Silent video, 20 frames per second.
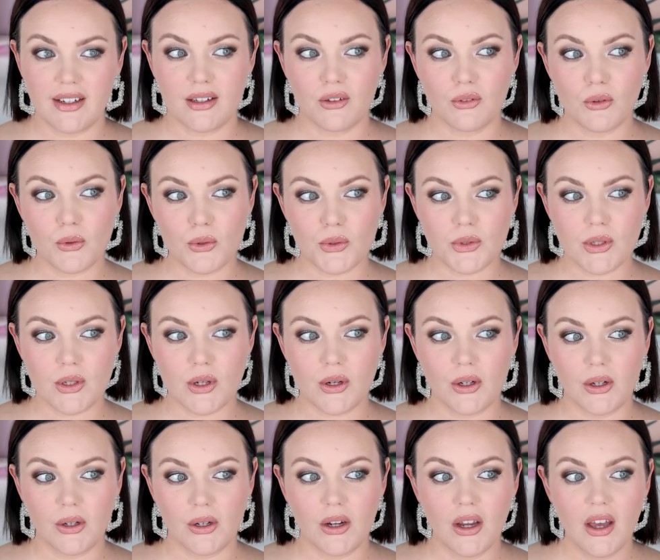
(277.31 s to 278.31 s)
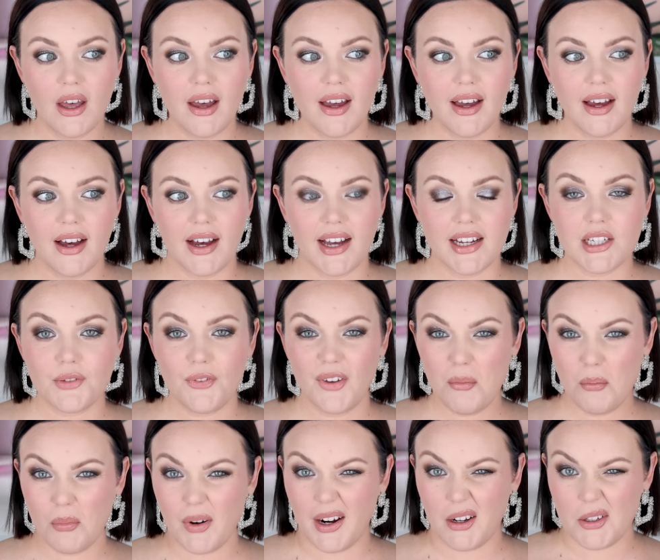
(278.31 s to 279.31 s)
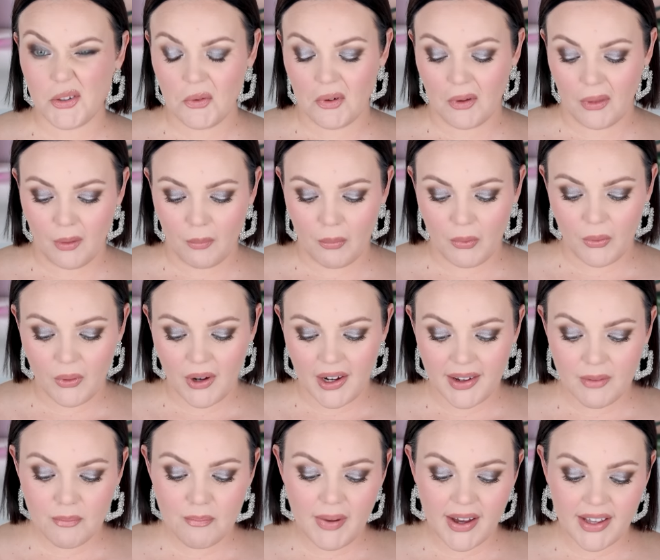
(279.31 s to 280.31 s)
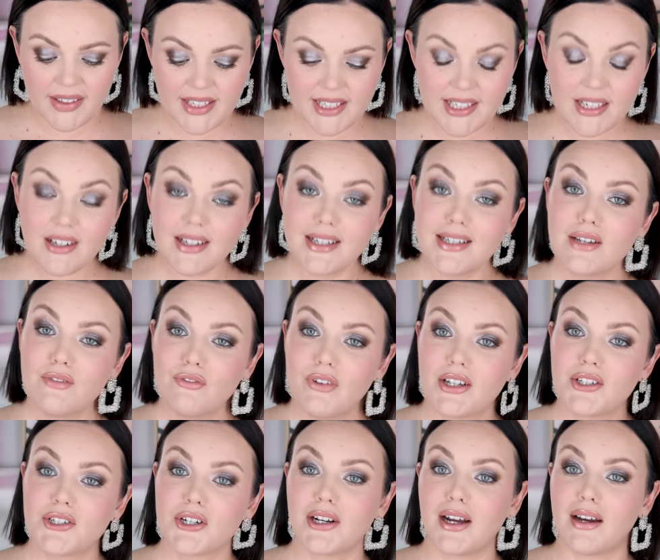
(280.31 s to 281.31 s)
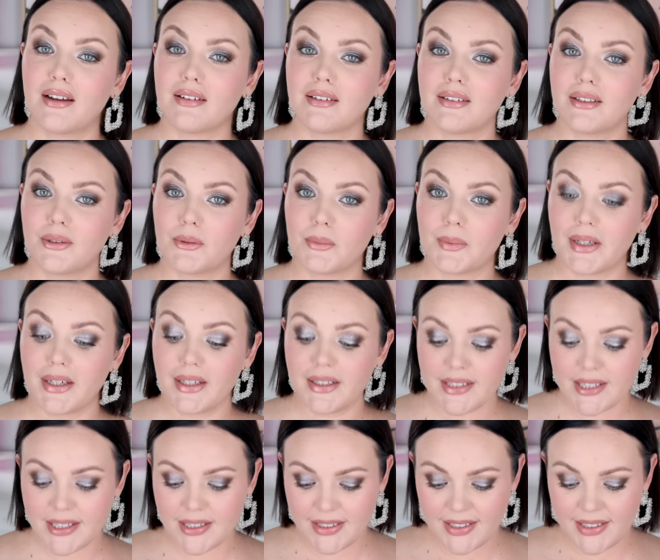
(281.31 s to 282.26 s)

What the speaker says: and also I just find brows really boring, but this year I did venture out a little bit.